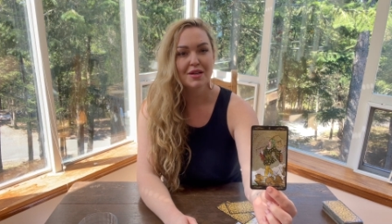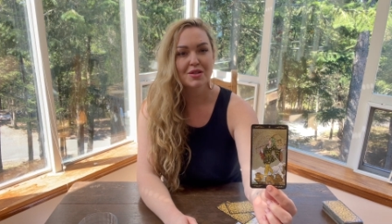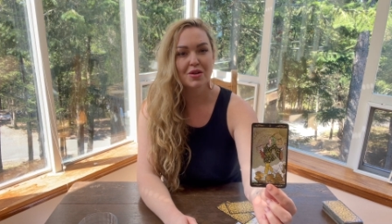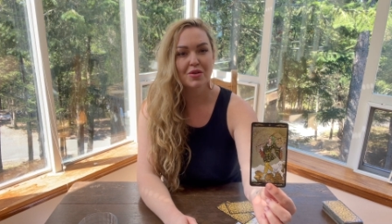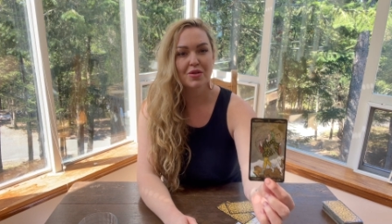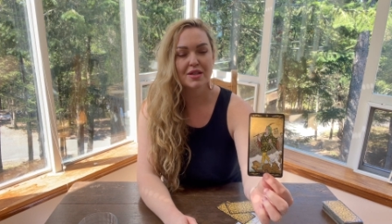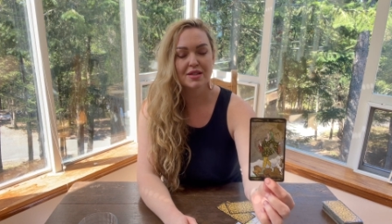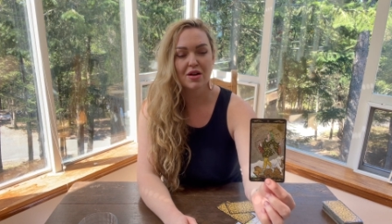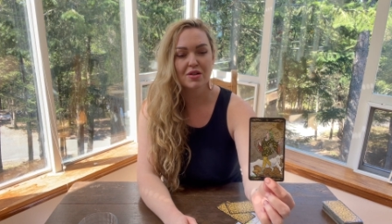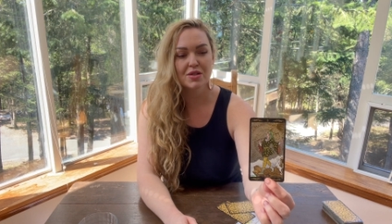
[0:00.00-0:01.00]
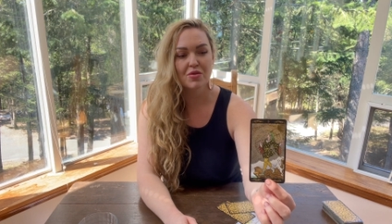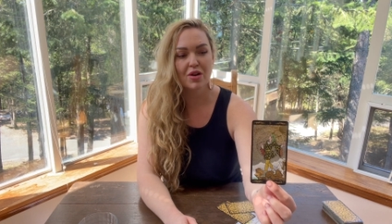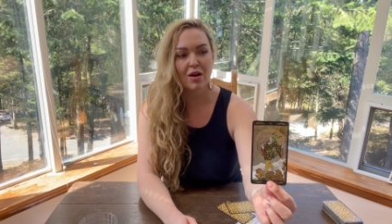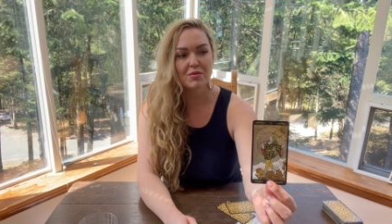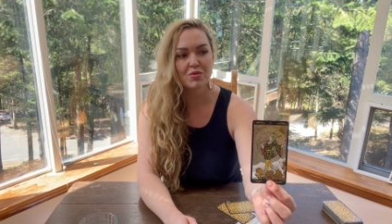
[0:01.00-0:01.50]
So this also
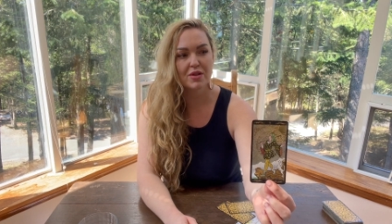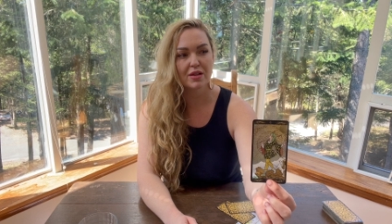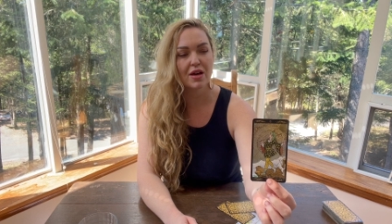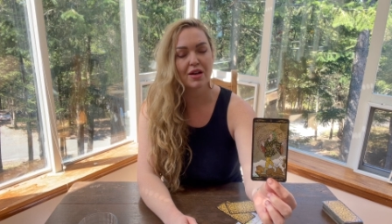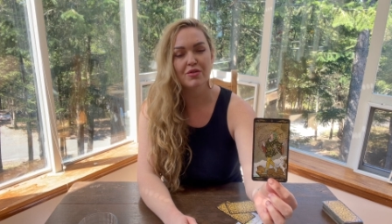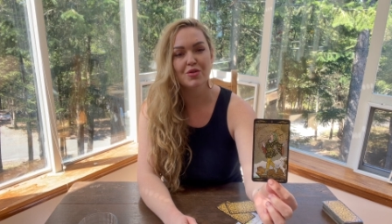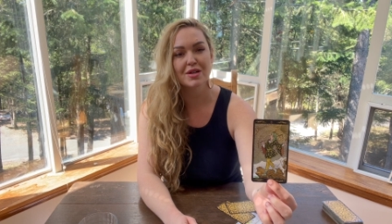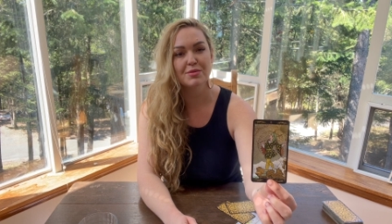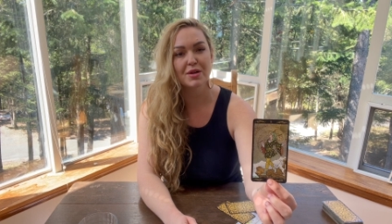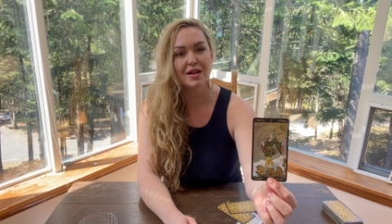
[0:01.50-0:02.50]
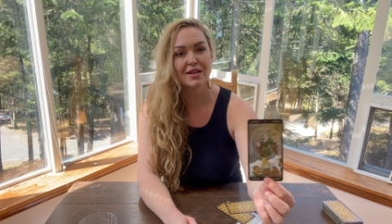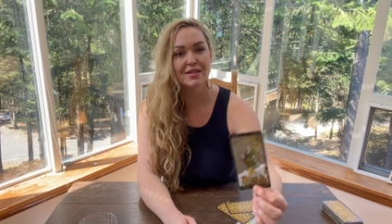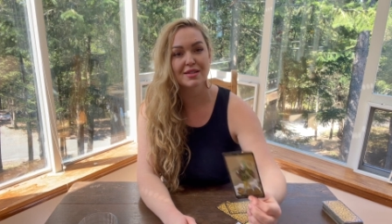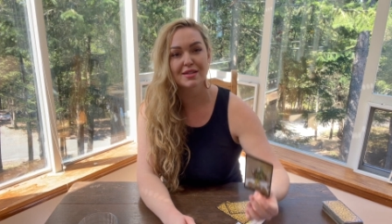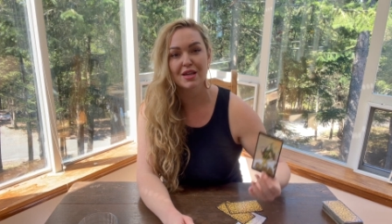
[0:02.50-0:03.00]
comes with a lot of new
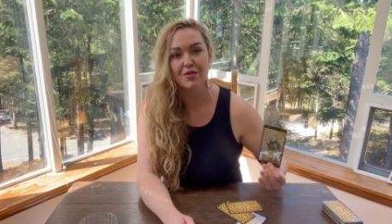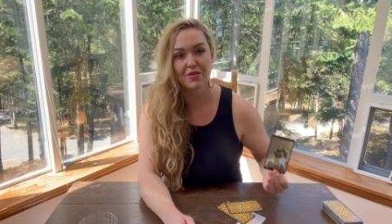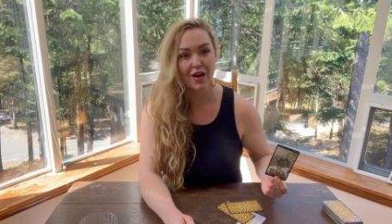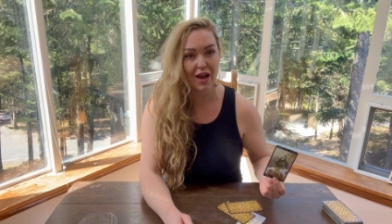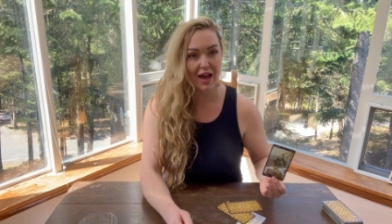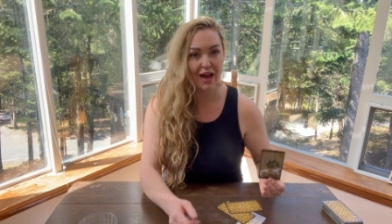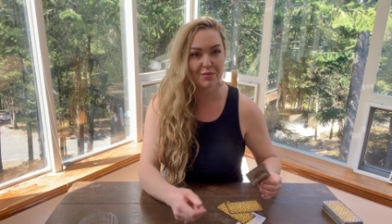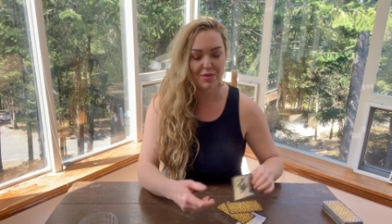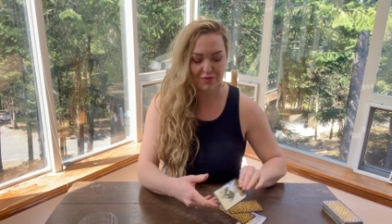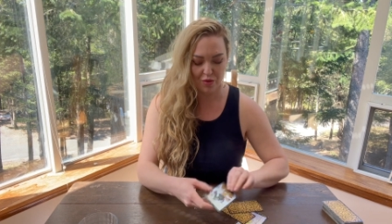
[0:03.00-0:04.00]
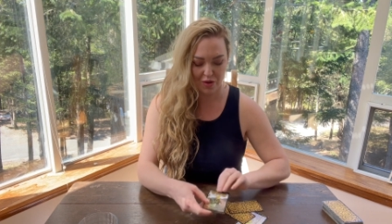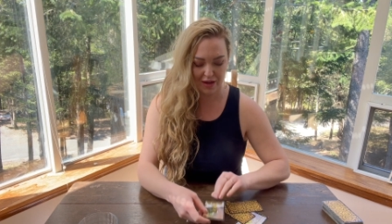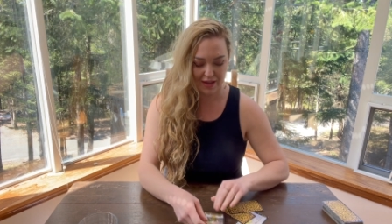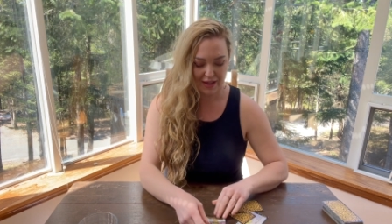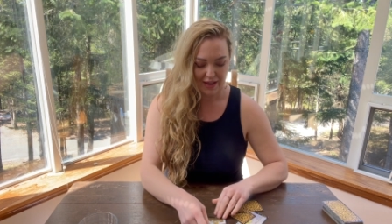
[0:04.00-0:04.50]
experiences that you've not had
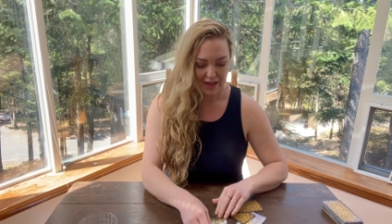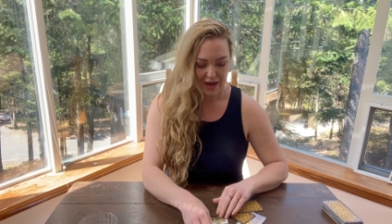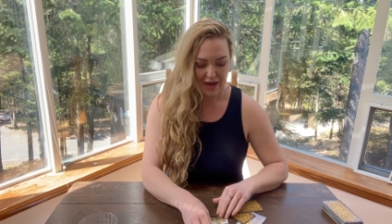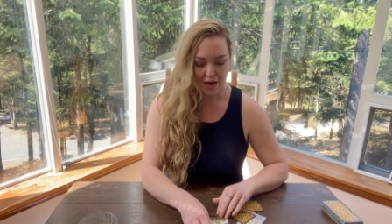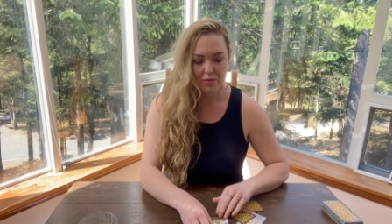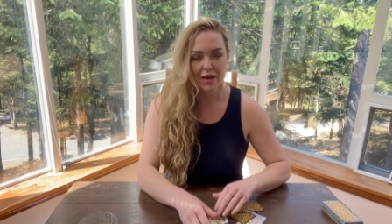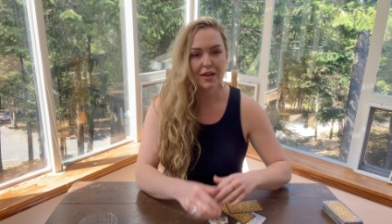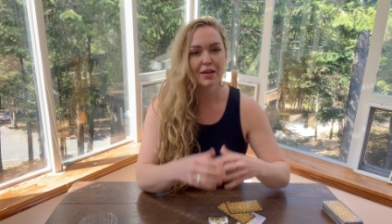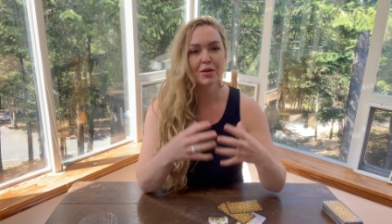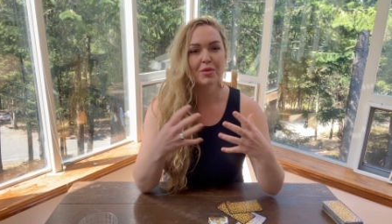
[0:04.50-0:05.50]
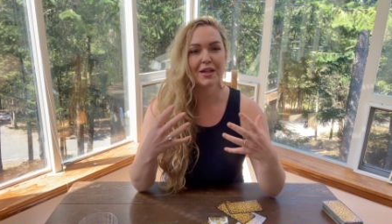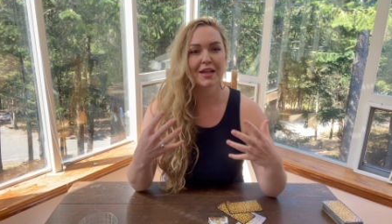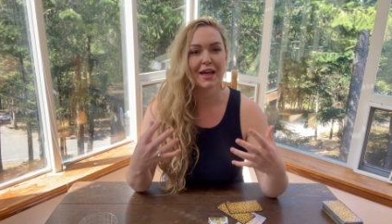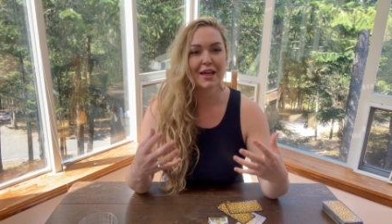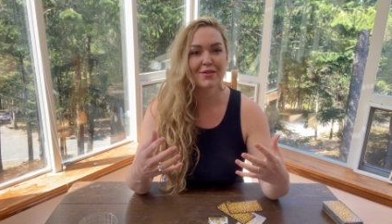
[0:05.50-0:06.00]
before, um, and a little bit of
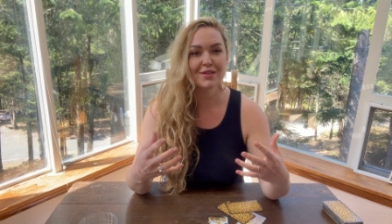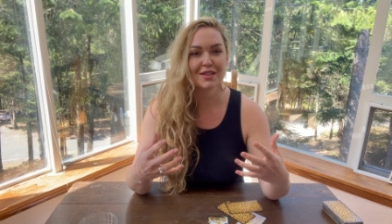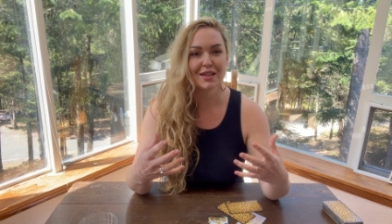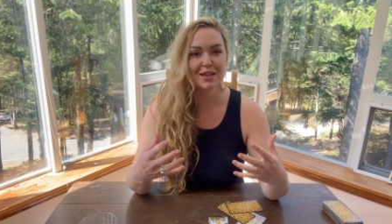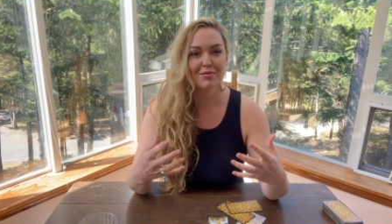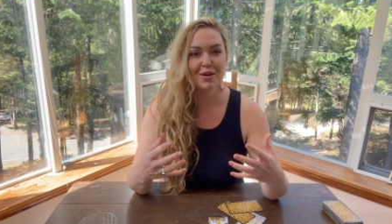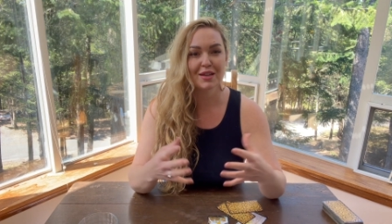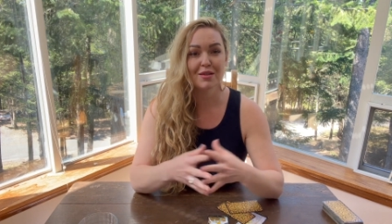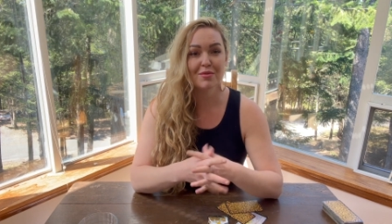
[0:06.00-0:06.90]
naivety, but in the